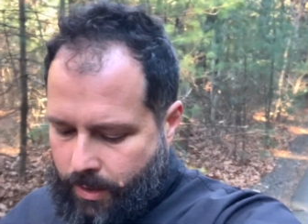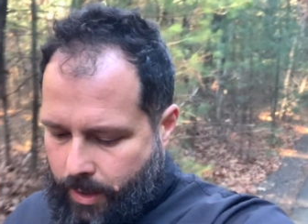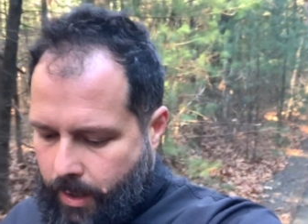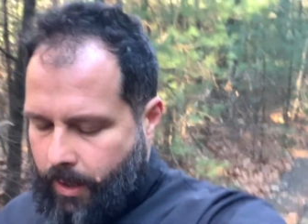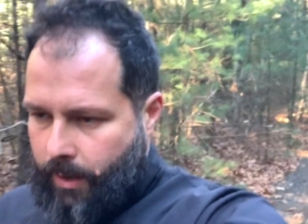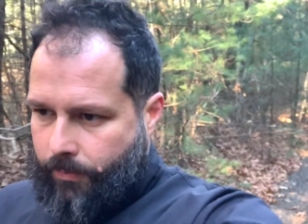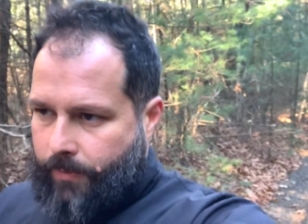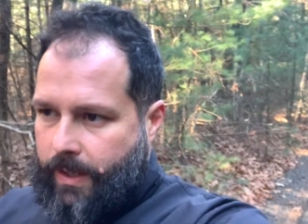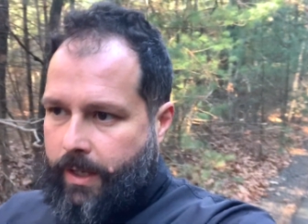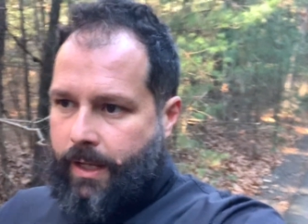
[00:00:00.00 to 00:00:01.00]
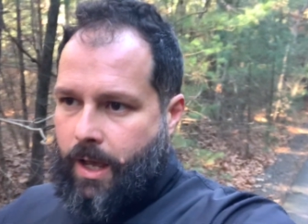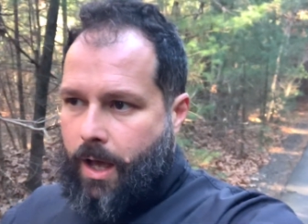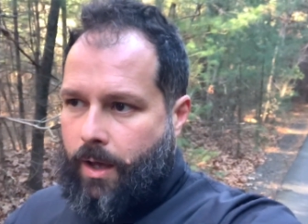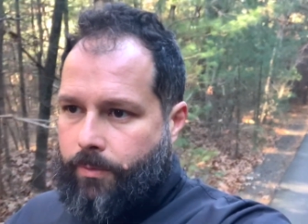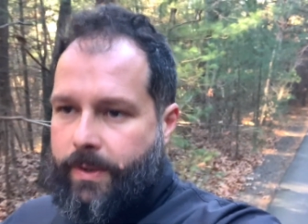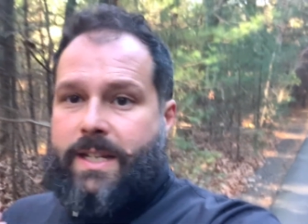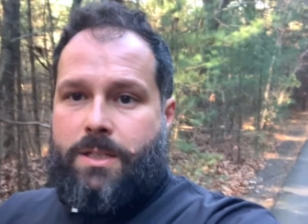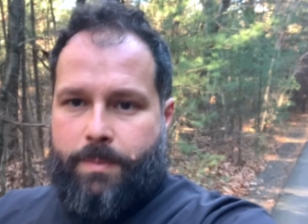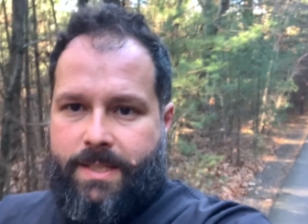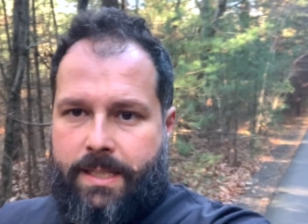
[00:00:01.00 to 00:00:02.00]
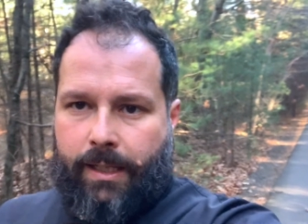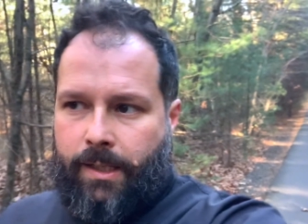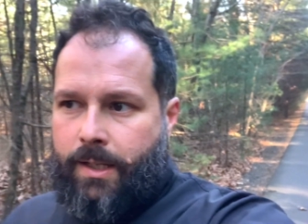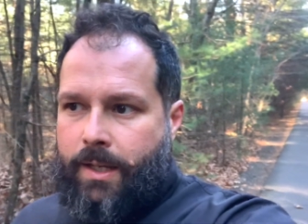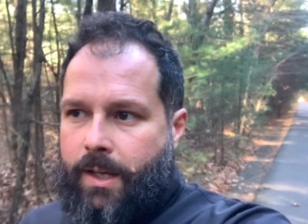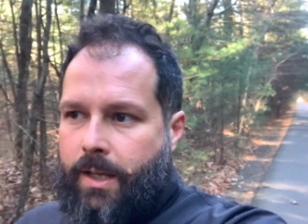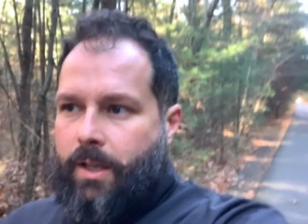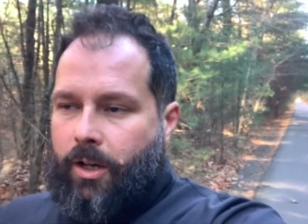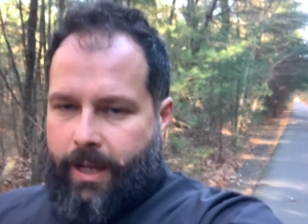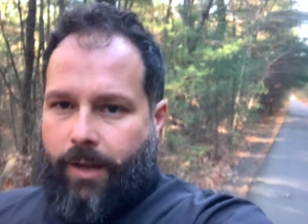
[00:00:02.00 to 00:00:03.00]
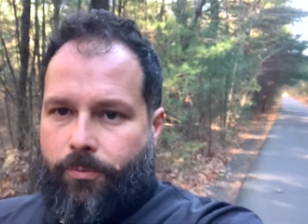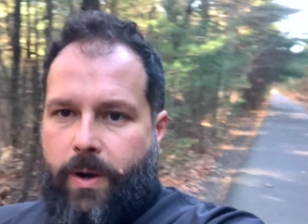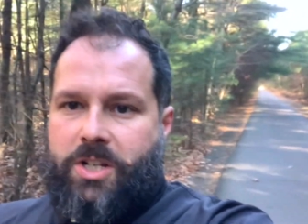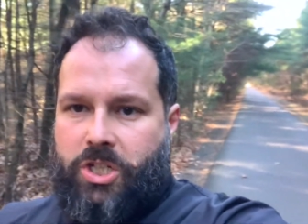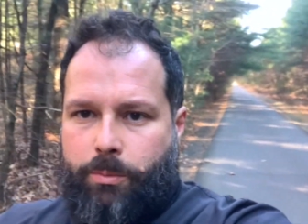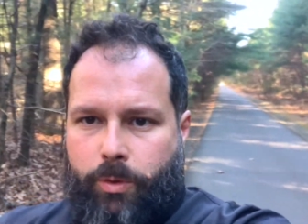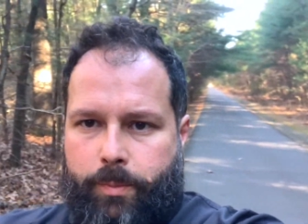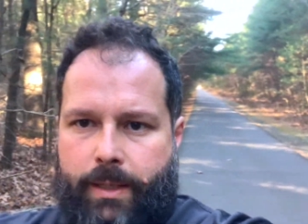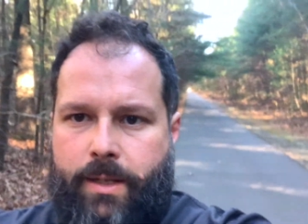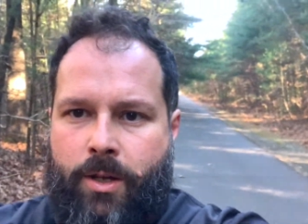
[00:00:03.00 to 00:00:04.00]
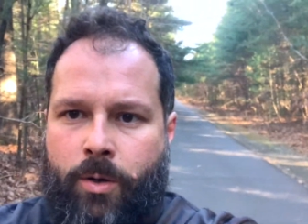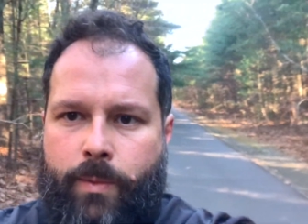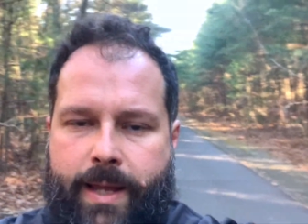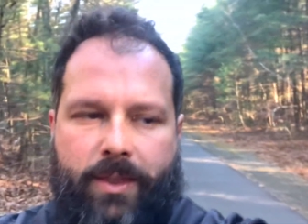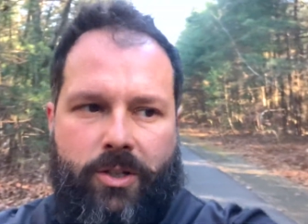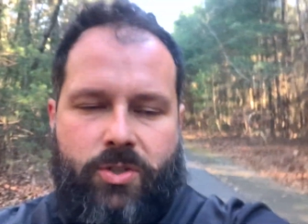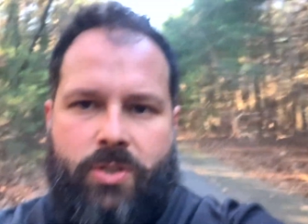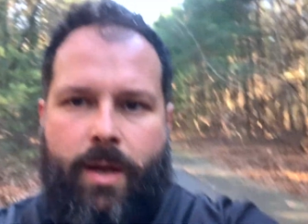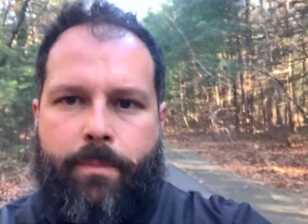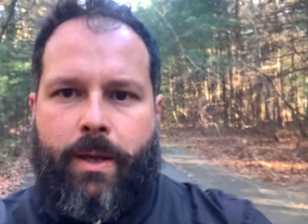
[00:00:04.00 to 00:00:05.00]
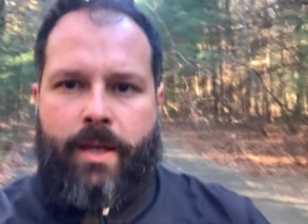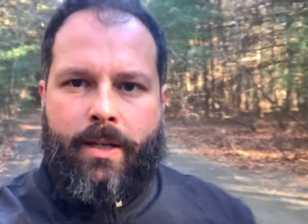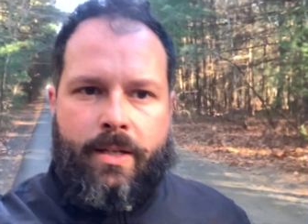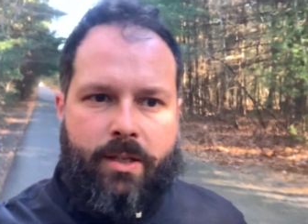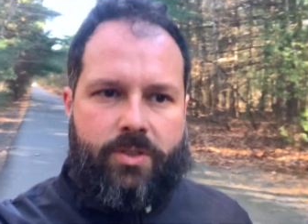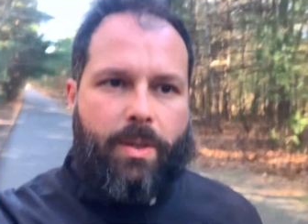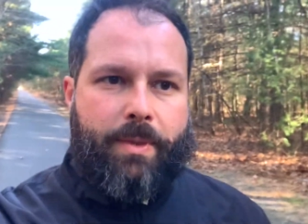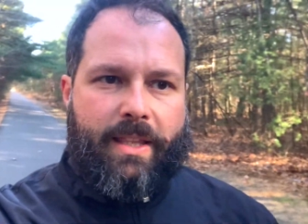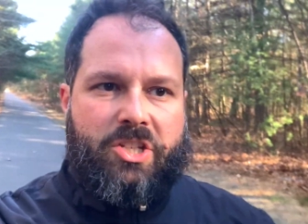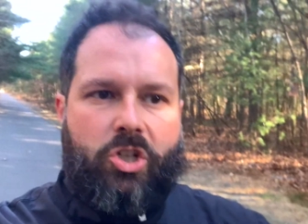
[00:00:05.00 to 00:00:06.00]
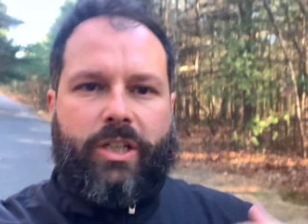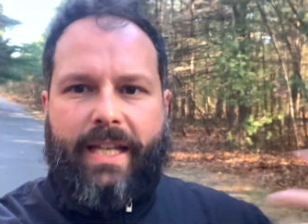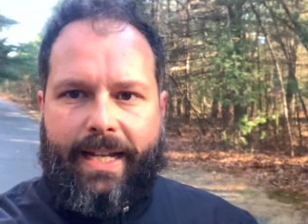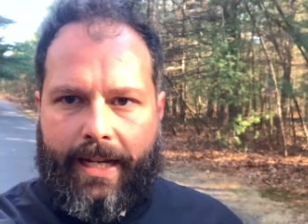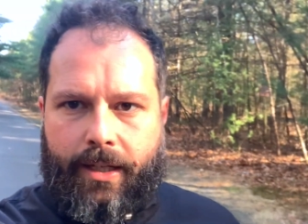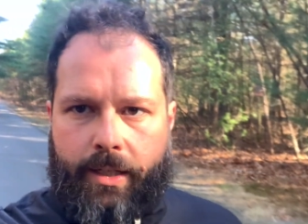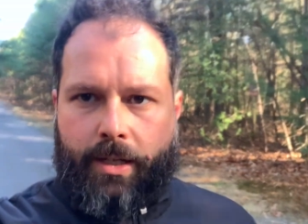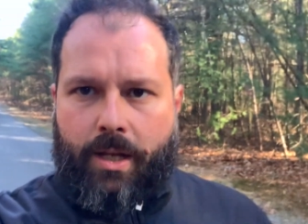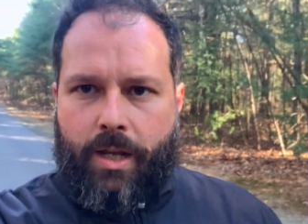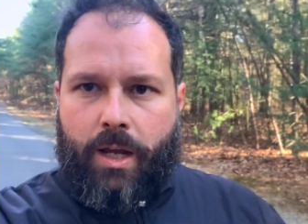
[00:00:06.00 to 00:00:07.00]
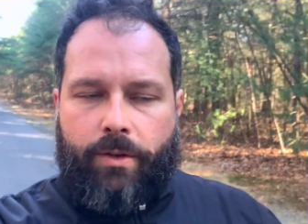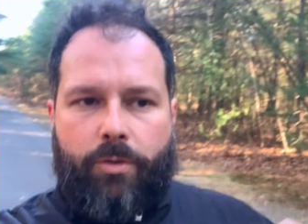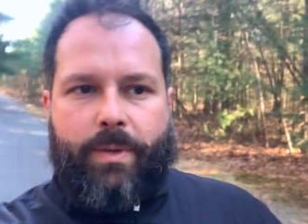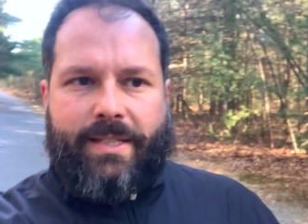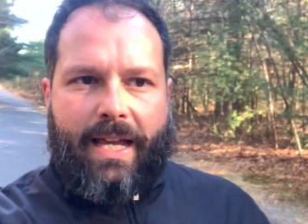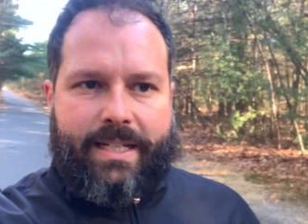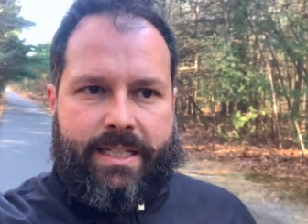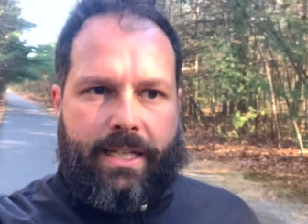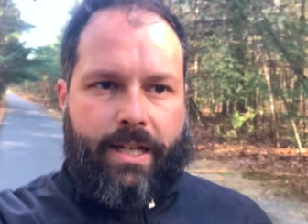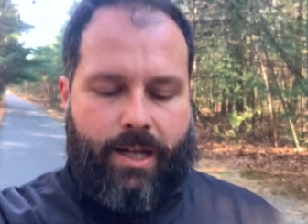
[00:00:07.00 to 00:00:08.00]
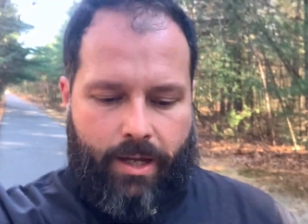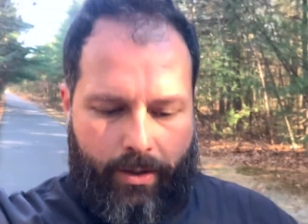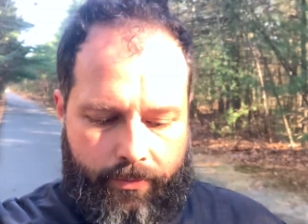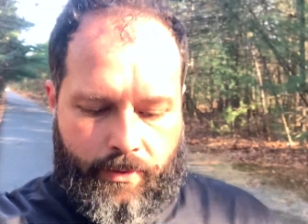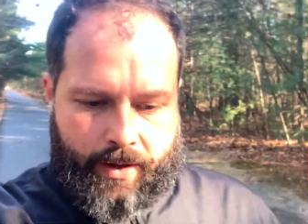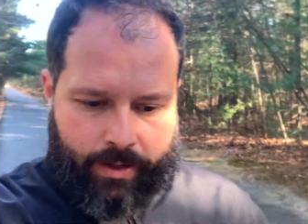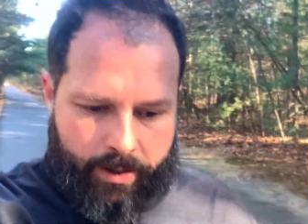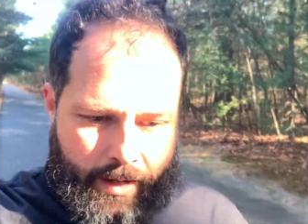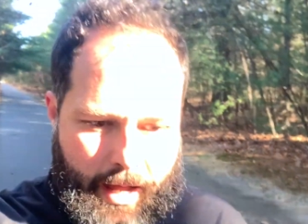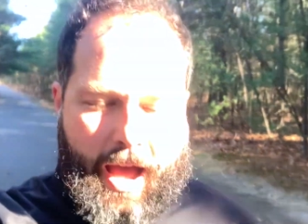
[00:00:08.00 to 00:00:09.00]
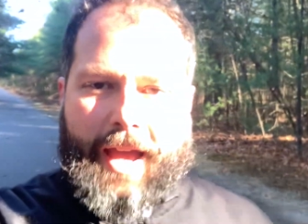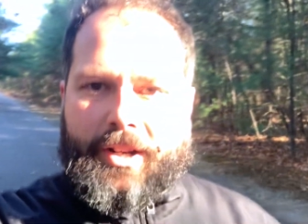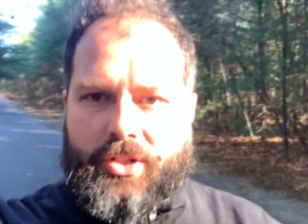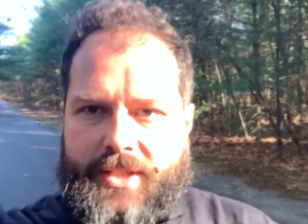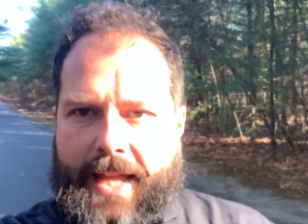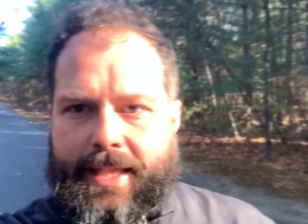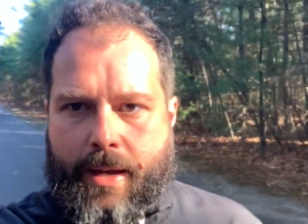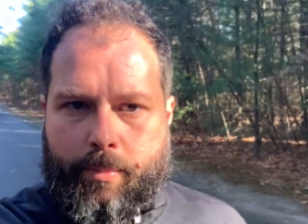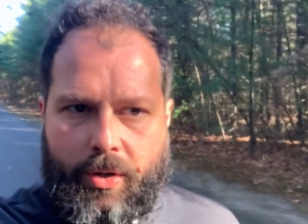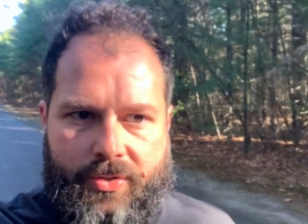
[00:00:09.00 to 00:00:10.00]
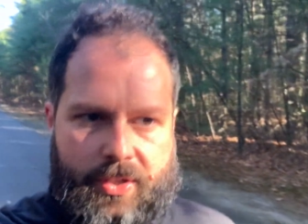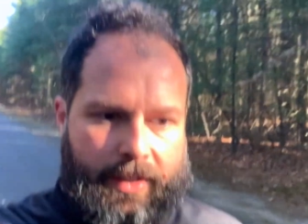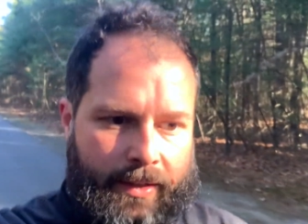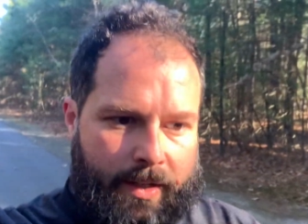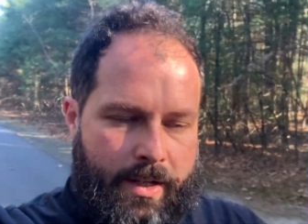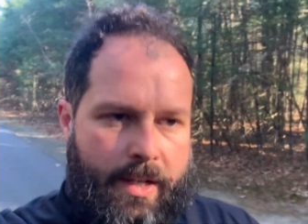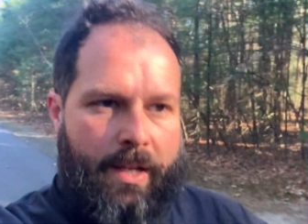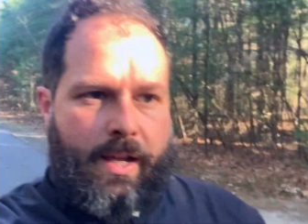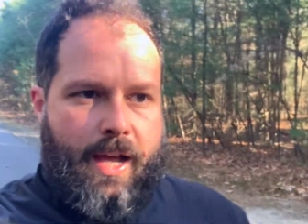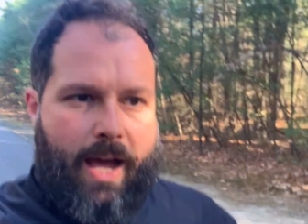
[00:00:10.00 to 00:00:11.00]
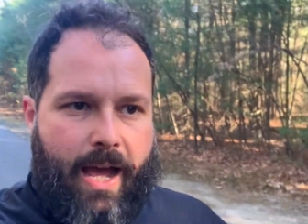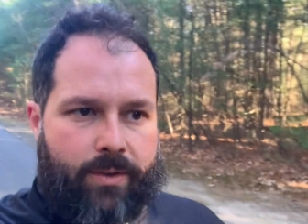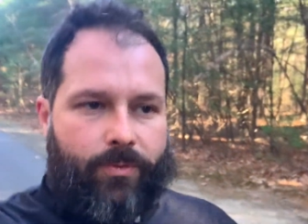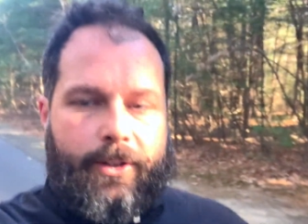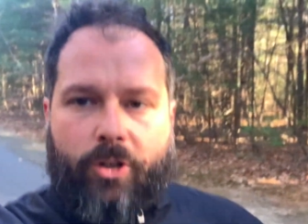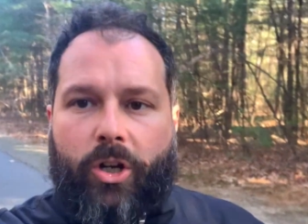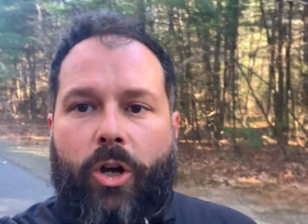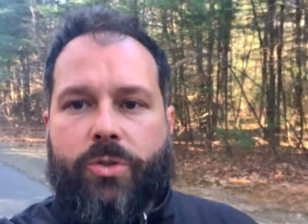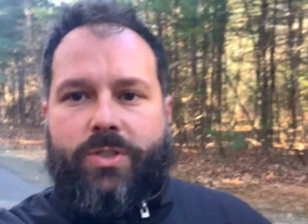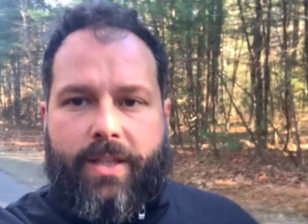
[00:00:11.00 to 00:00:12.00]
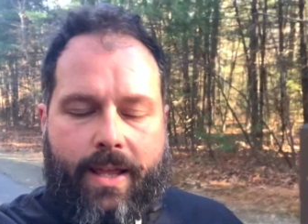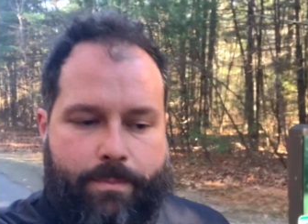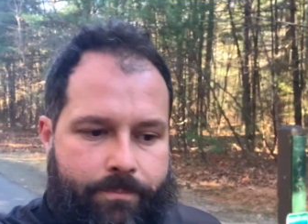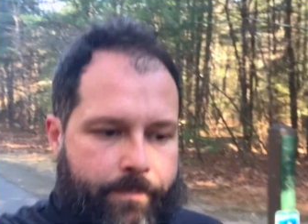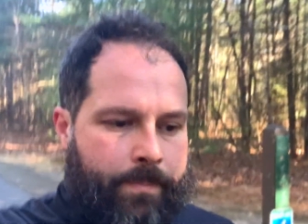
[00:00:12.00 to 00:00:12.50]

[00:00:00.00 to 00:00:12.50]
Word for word: a uh, feeling of intimacy, like a friendship would be, right? There's some something that you're getting from this idea of I understand that person, I feel close to them.